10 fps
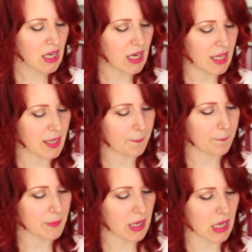
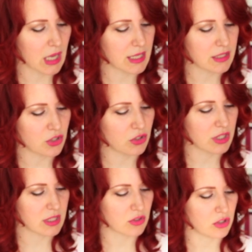And you
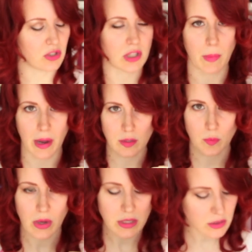could still use the bias
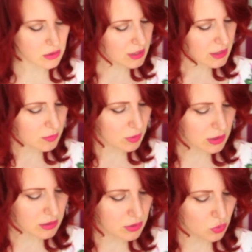binding on these ones,